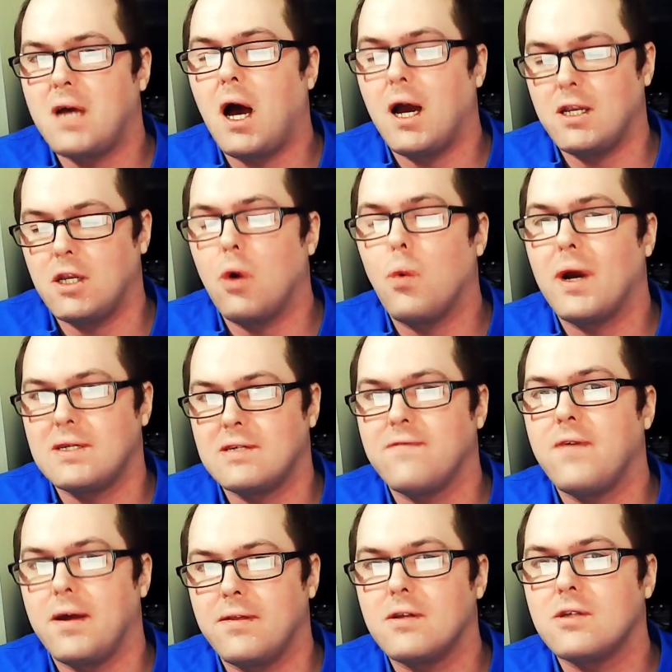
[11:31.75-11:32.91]
I know where to
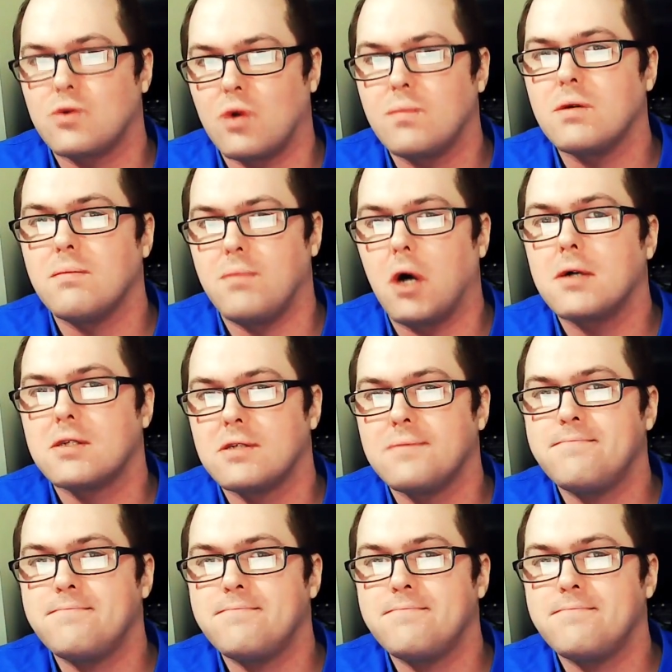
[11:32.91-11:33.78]
find the description box.